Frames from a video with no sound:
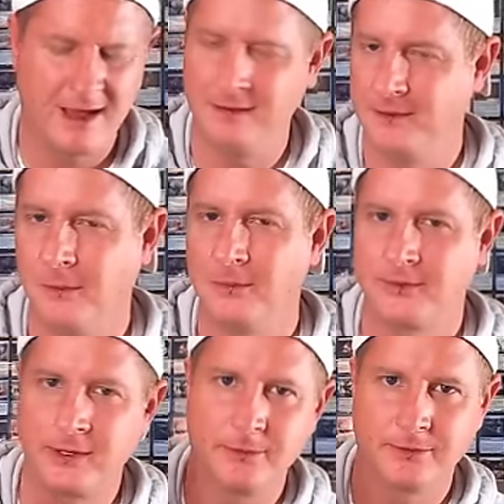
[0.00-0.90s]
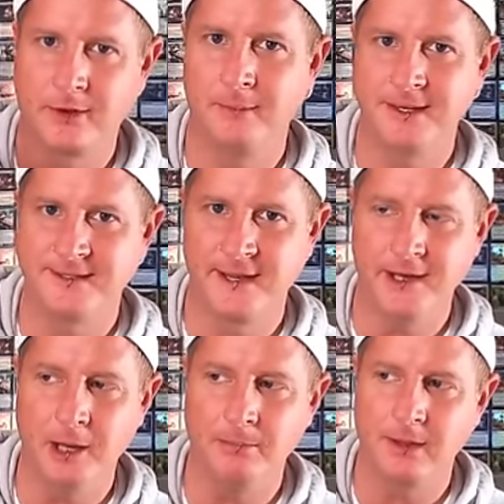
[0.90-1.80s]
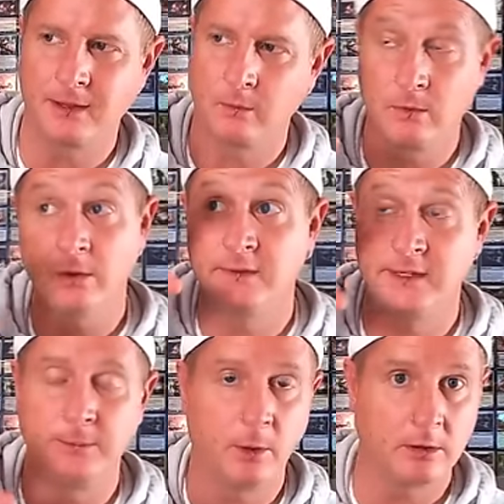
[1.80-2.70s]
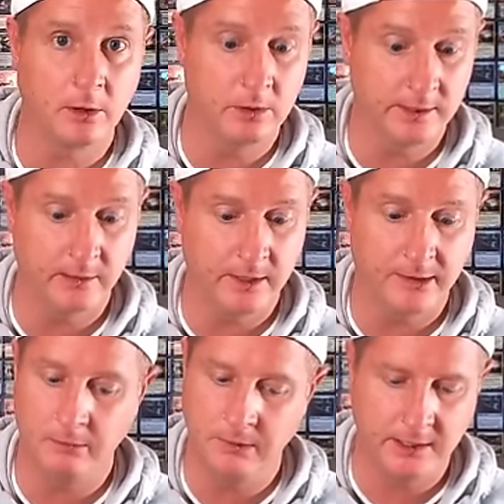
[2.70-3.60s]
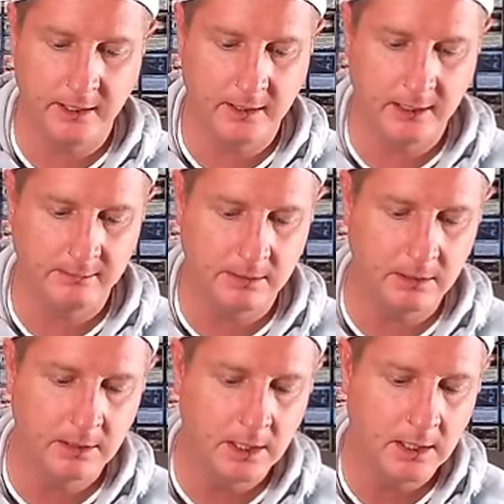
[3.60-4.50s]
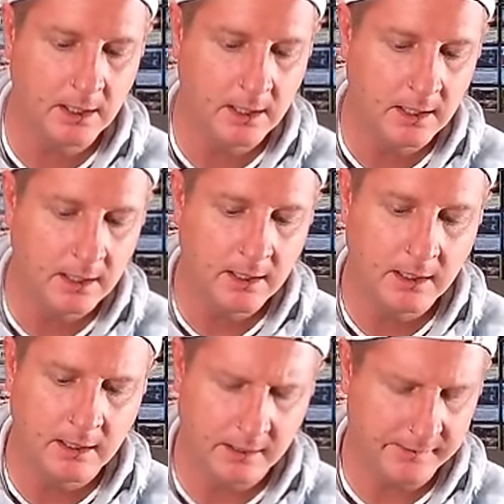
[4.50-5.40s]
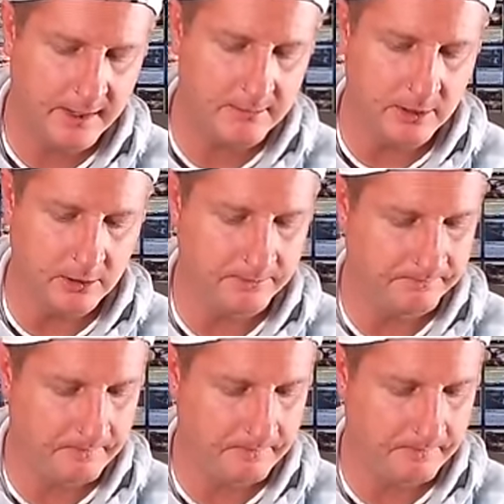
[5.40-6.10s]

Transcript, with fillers: You almost thought I was going to mess that up. Like, it really seemed we were going that route, but it didn't happen. Undominal.